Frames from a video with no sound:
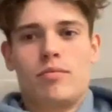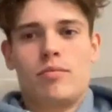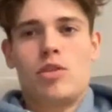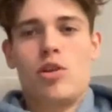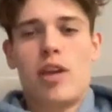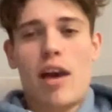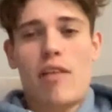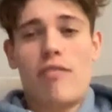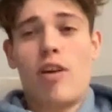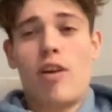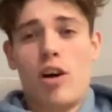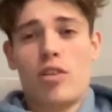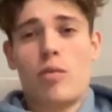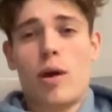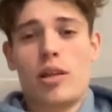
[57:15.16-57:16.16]
You get
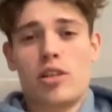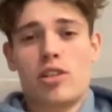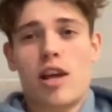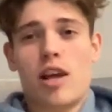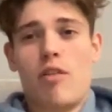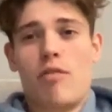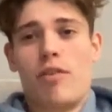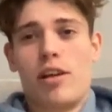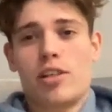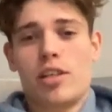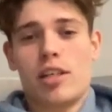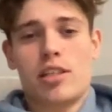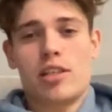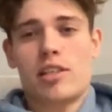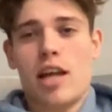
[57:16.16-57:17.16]
further when you're selfish.
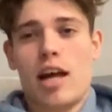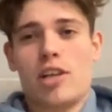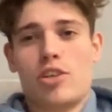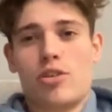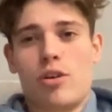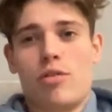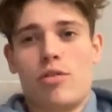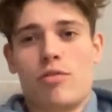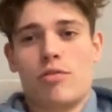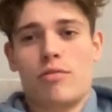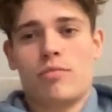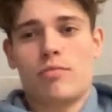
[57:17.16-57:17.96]
It's the sad truth.